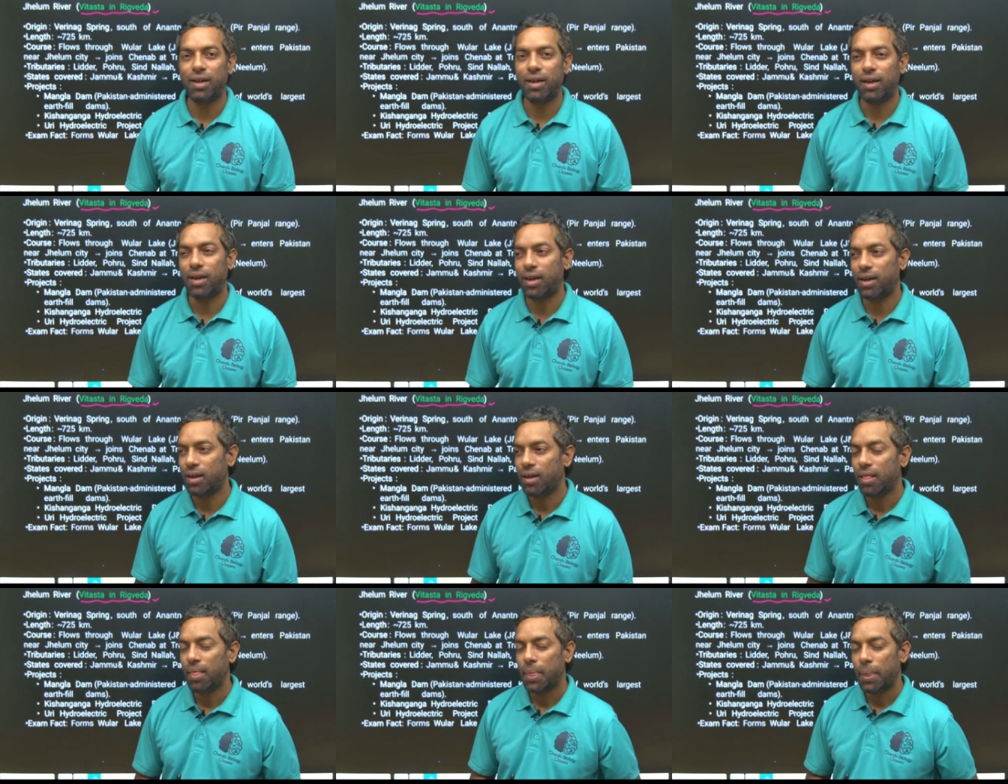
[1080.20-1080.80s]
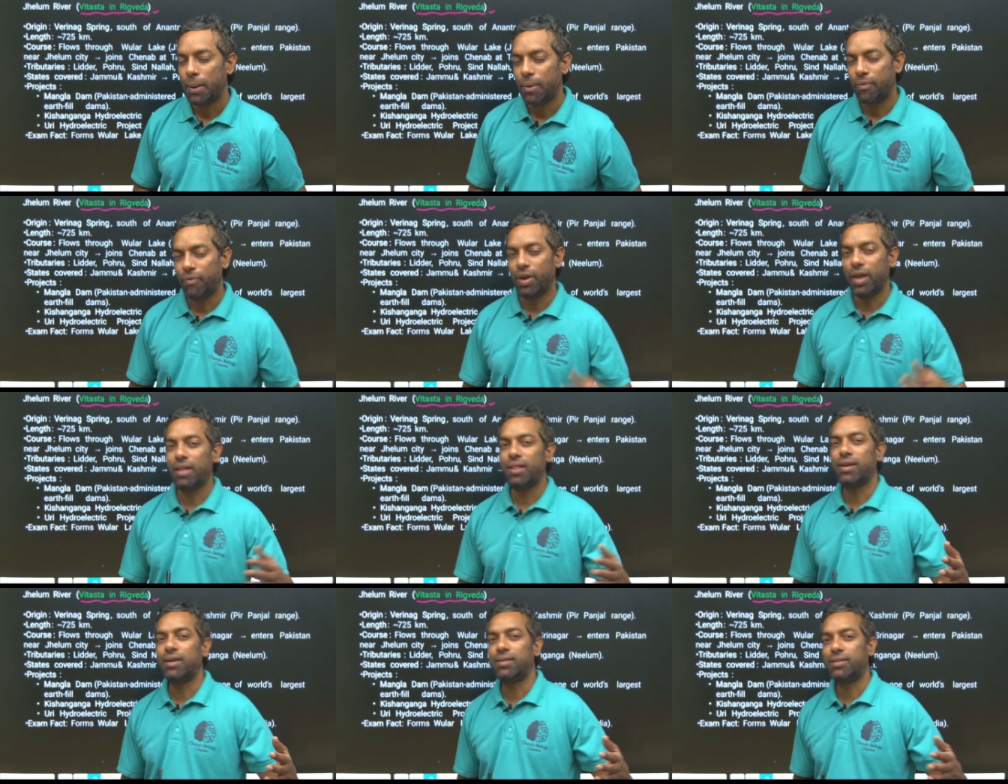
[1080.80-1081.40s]
or
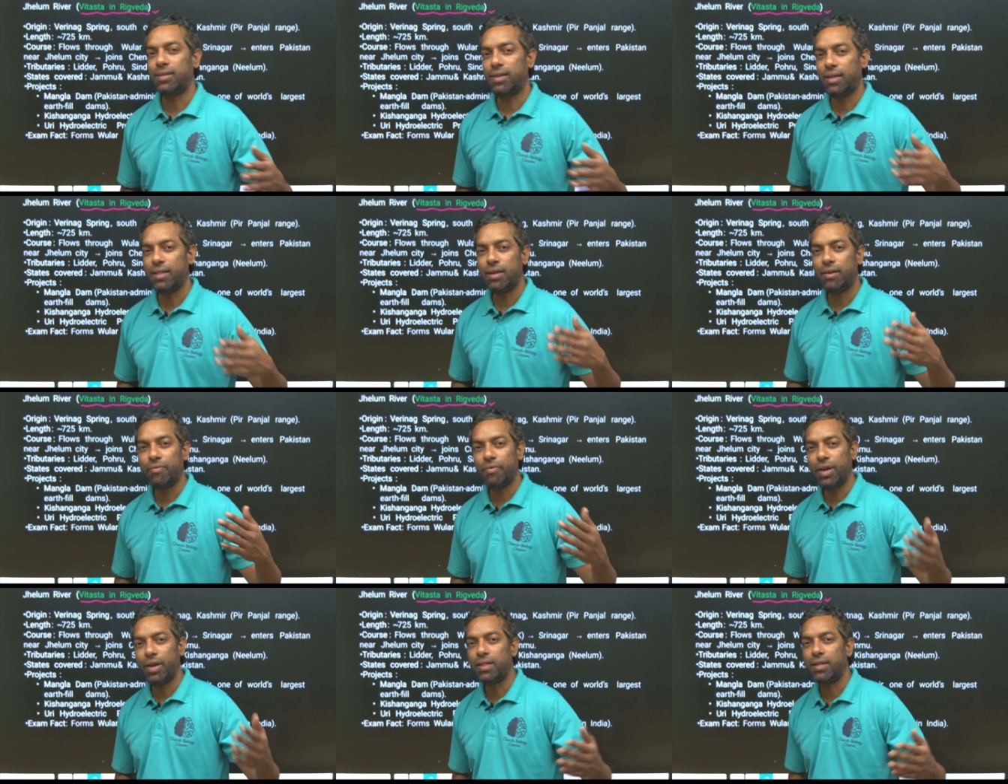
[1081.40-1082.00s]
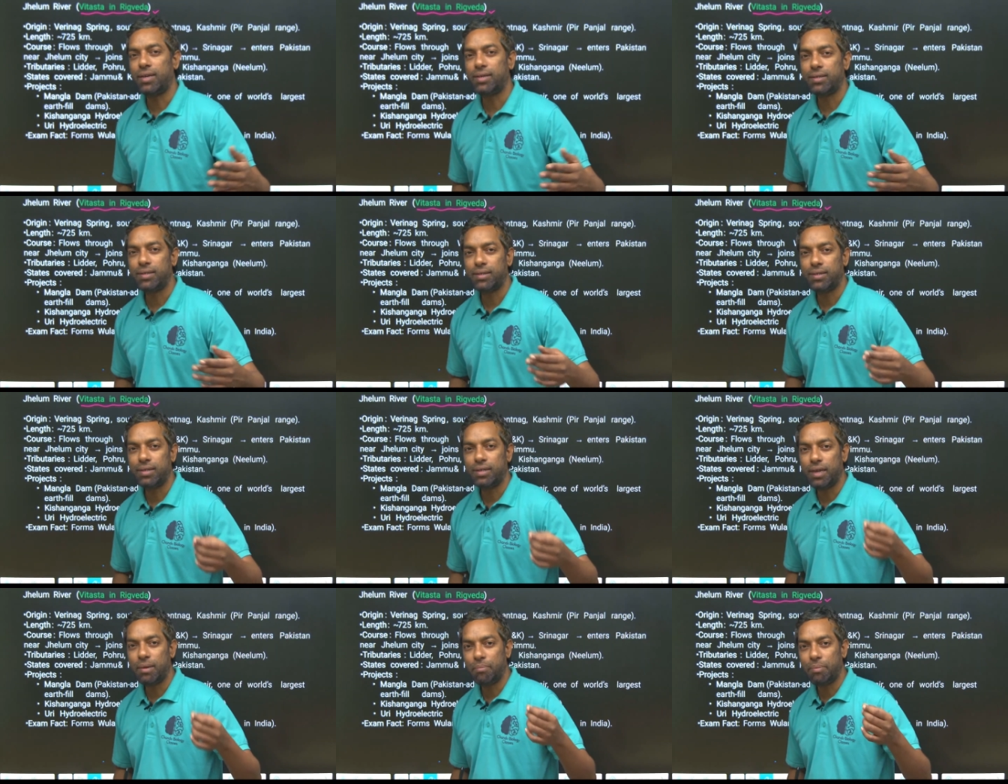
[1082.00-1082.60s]
Vedas, other Vedas,
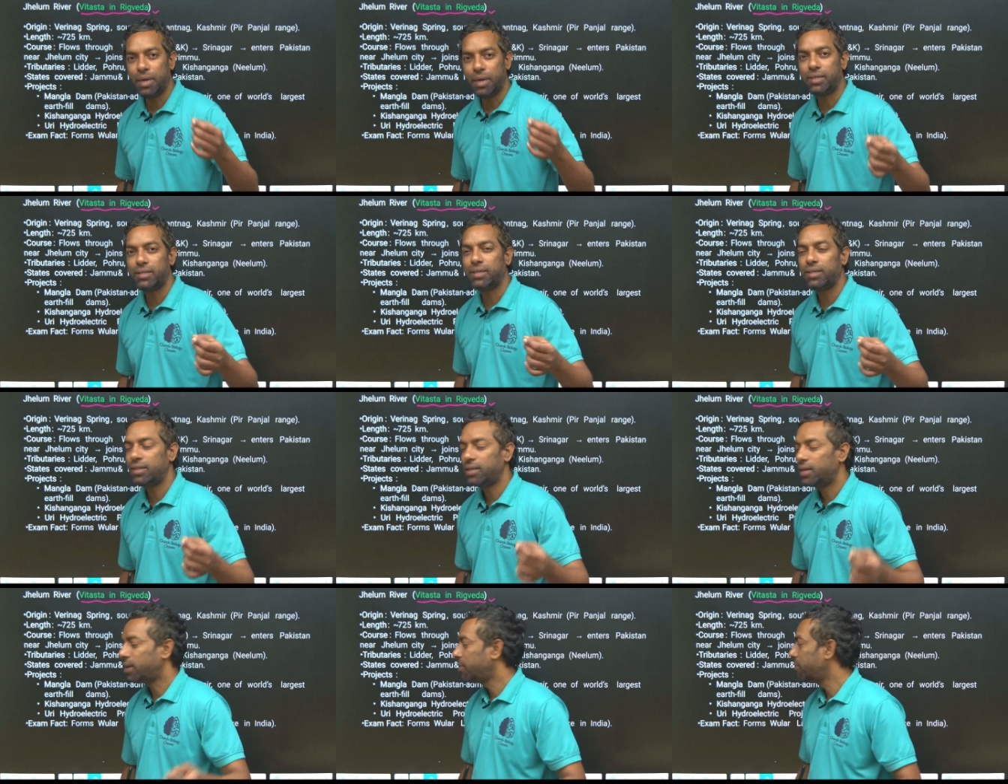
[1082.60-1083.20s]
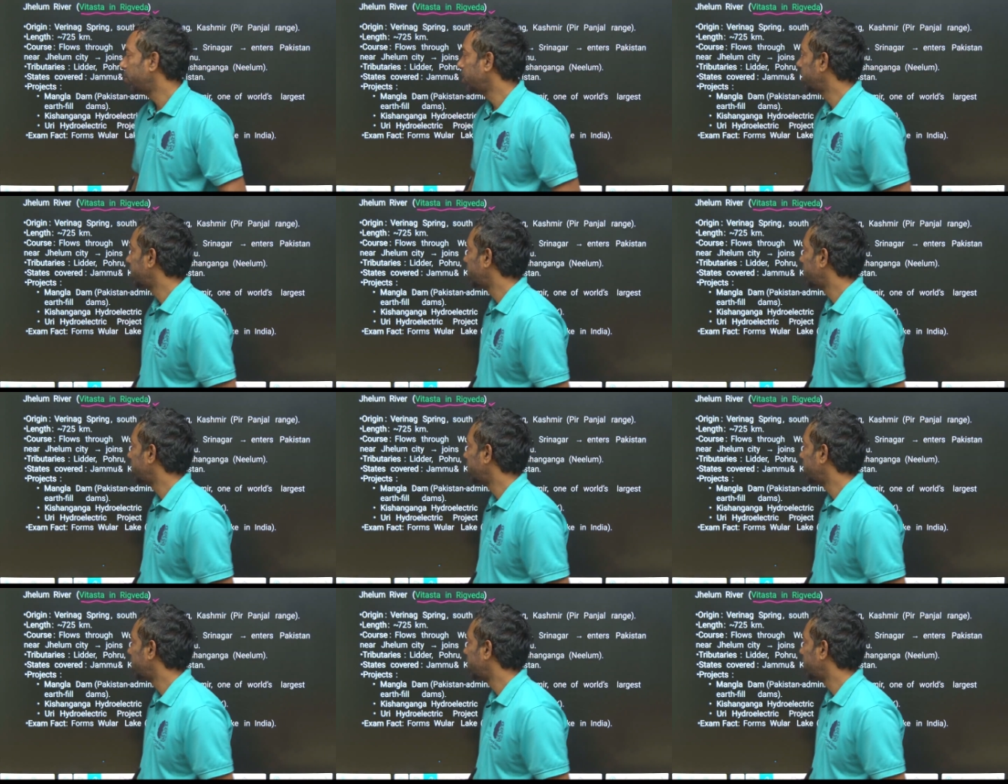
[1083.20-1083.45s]
they mention the rivers.